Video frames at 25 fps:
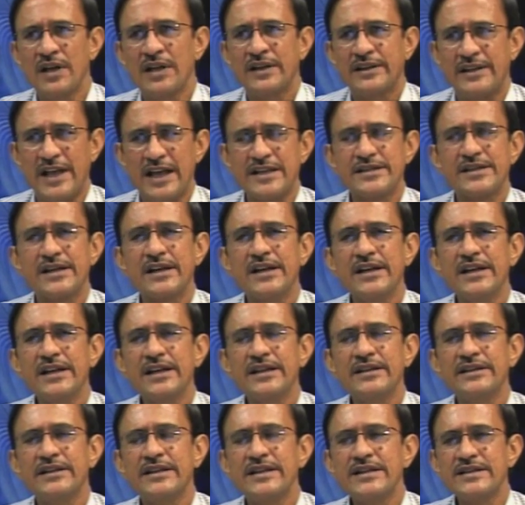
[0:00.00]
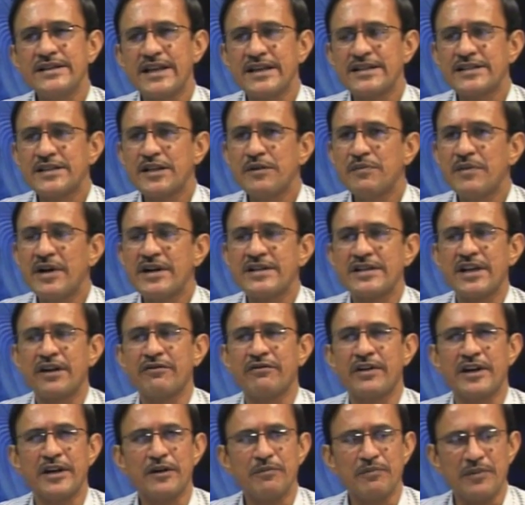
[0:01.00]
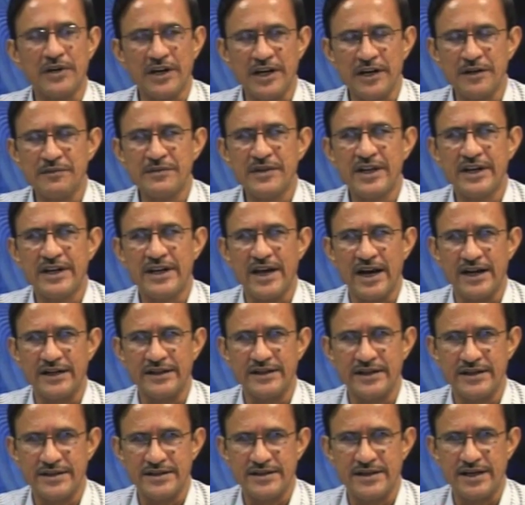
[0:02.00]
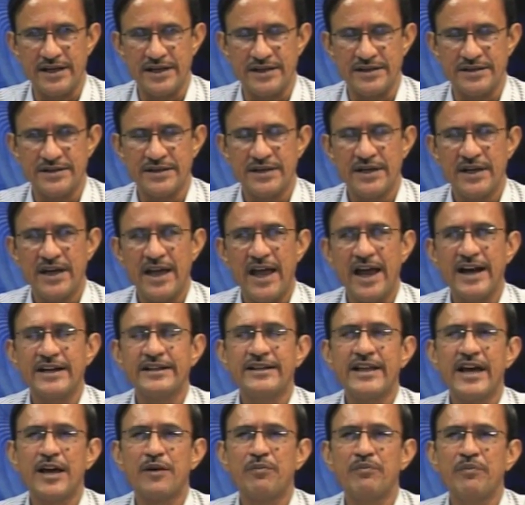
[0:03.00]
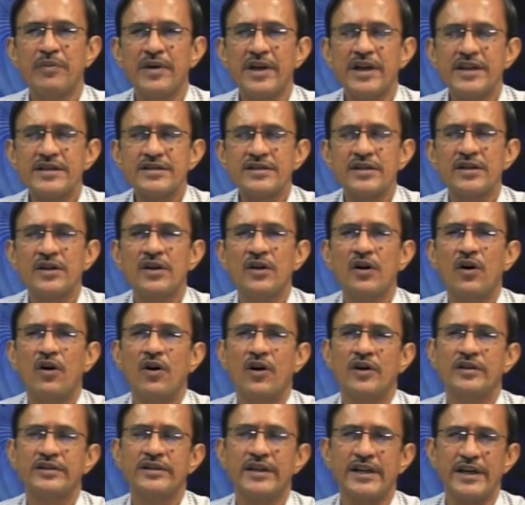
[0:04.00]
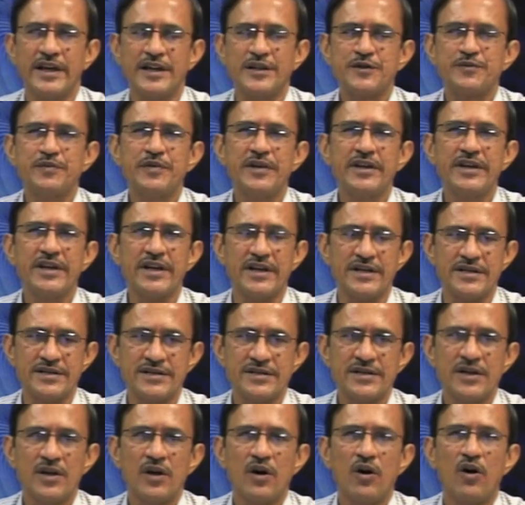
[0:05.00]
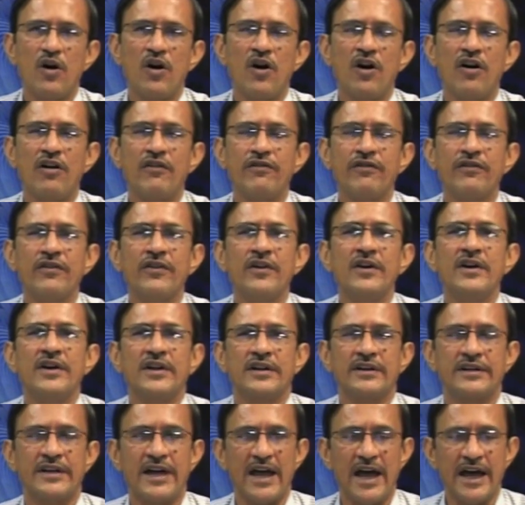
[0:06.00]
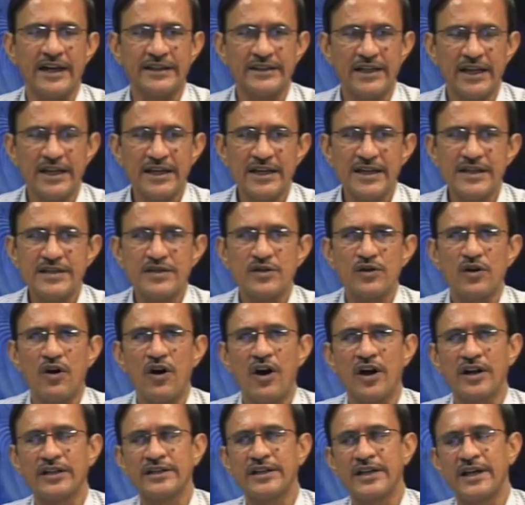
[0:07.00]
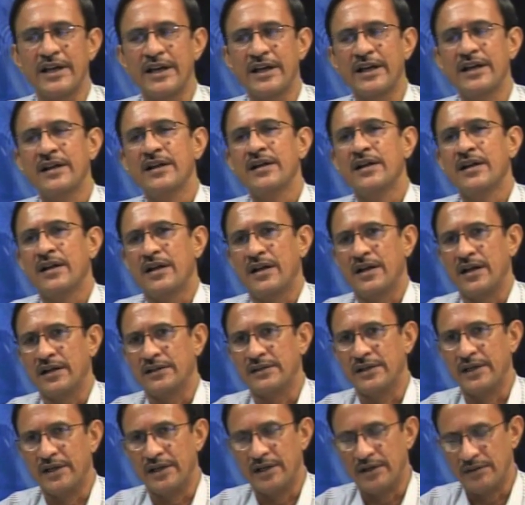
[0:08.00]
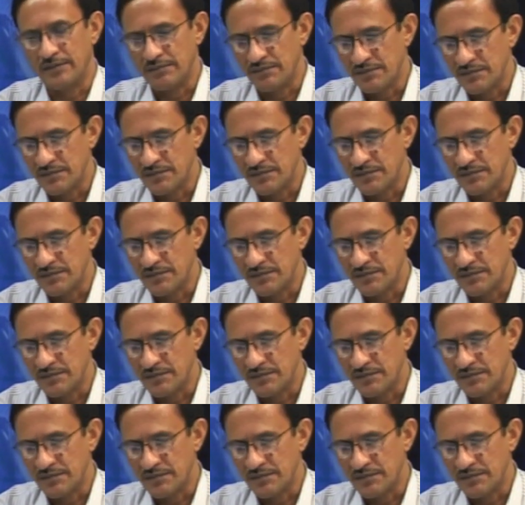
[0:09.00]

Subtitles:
Naturally, these estimates are very preliminary at this stage and they are based on the experience of the analyst or the